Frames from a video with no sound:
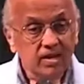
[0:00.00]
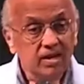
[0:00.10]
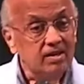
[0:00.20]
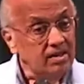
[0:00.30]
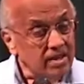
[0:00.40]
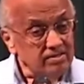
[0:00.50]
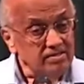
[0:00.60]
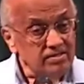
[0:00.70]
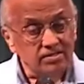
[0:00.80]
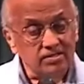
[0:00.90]
And yet
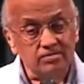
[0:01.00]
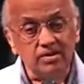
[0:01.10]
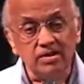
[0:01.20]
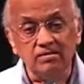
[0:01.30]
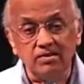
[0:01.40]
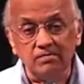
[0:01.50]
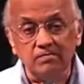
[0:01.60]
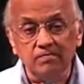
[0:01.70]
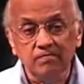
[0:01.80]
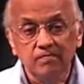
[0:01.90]
Jesus submitted to
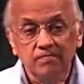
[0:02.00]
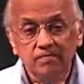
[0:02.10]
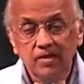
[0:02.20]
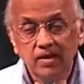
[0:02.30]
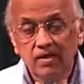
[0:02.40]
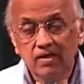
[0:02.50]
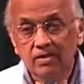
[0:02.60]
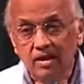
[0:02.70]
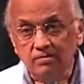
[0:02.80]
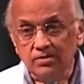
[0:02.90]
them. And
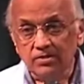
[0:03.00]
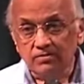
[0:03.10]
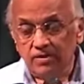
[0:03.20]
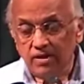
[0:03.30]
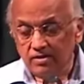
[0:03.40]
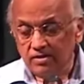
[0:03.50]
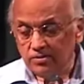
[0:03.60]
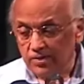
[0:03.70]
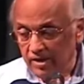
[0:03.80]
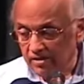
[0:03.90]
that was the Father's
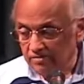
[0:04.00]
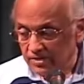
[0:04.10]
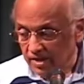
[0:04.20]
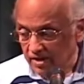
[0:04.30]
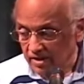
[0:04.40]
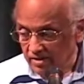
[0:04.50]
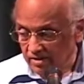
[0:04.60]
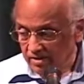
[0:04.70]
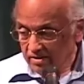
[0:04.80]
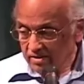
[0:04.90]
way of saying,
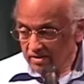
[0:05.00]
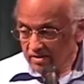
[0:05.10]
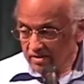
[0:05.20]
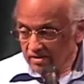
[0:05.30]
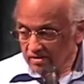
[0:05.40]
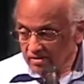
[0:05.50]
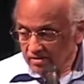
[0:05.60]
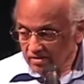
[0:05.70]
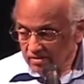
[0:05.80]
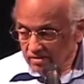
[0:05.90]

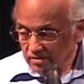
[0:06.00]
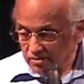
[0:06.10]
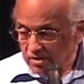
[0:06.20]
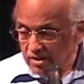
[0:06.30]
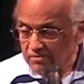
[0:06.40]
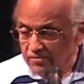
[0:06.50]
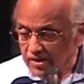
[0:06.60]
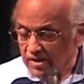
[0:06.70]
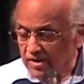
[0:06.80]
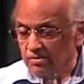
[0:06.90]
you don't have to
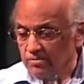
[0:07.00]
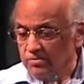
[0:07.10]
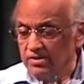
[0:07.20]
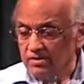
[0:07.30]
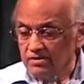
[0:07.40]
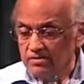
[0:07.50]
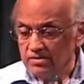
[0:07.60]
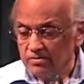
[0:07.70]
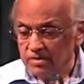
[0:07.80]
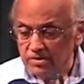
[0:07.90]
find out whether
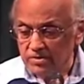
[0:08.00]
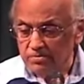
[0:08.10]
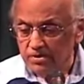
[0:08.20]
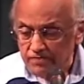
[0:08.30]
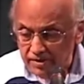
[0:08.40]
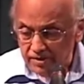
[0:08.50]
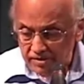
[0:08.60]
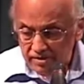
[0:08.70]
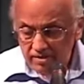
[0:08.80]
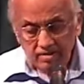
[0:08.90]
someone is
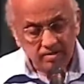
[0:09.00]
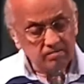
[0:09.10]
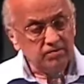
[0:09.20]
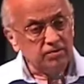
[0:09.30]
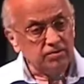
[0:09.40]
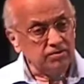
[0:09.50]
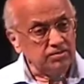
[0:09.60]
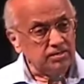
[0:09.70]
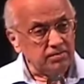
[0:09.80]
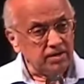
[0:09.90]
perfect before you
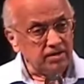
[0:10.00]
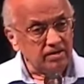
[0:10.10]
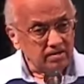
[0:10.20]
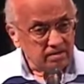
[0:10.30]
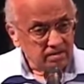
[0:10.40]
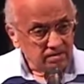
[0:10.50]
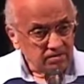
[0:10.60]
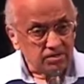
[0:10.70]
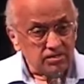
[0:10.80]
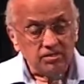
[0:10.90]
submit.
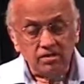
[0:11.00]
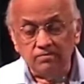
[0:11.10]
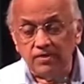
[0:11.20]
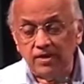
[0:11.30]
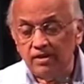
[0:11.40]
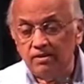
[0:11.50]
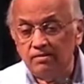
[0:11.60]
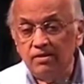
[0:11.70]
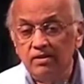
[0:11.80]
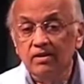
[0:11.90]
You just got to find
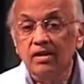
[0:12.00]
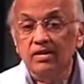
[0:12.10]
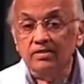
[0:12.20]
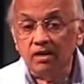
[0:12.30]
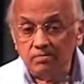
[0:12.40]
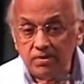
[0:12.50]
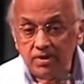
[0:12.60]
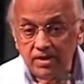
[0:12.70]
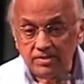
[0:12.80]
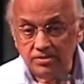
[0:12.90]
out has God
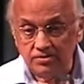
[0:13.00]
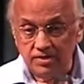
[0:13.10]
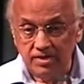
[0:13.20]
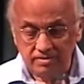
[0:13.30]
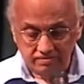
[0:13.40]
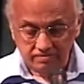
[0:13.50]
placed you there?